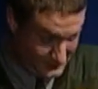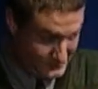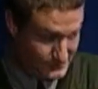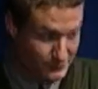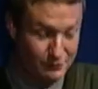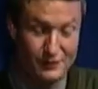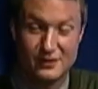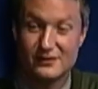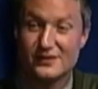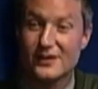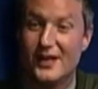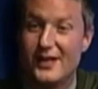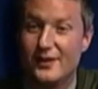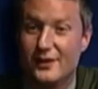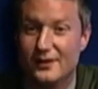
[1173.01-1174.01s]
Two years
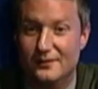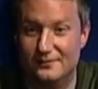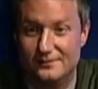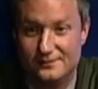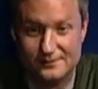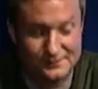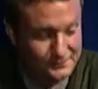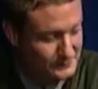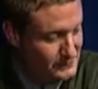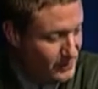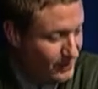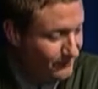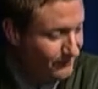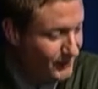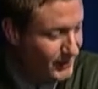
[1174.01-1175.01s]
later,
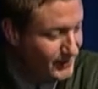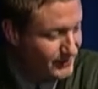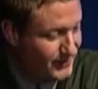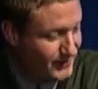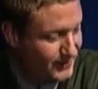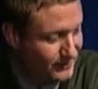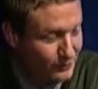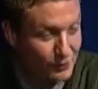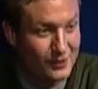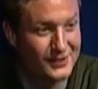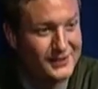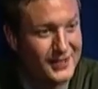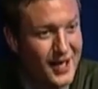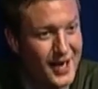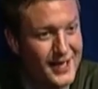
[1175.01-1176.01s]
our friend uh,
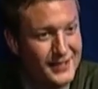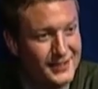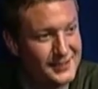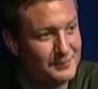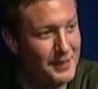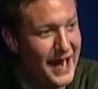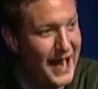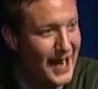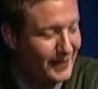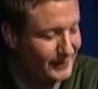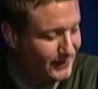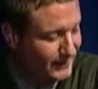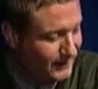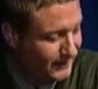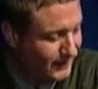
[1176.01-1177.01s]
Lawrence Keitt is
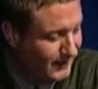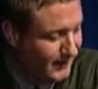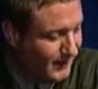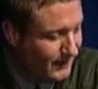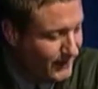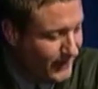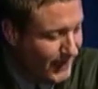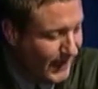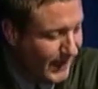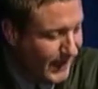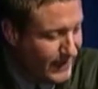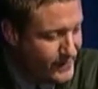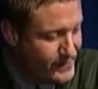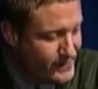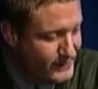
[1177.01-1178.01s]
back.
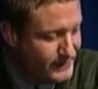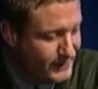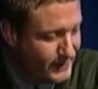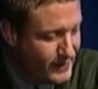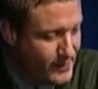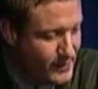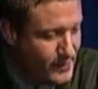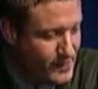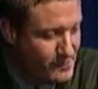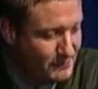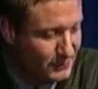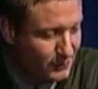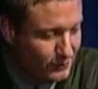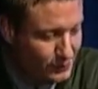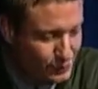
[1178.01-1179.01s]
And
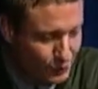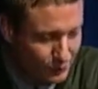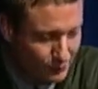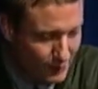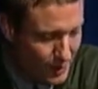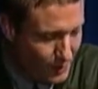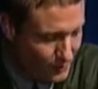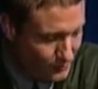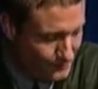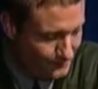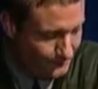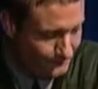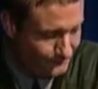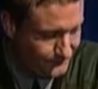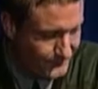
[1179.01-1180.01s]
um, Galusha Grow,
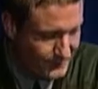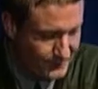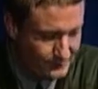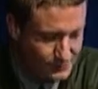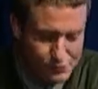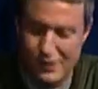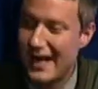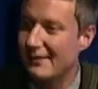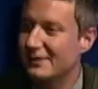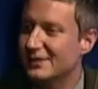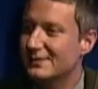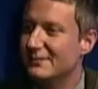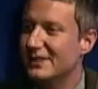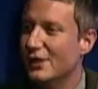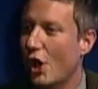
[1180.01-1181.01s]
who
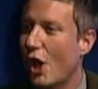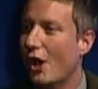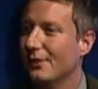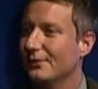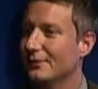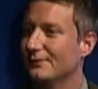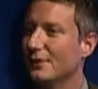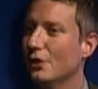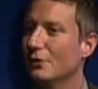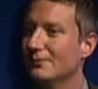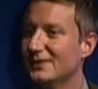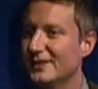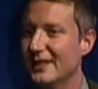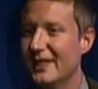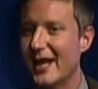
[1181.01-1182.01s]
happens to be the author of the
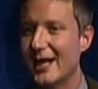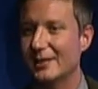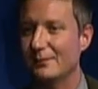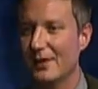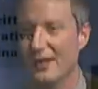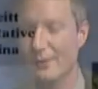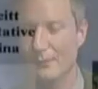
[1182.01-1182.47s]
Homestead Act, by the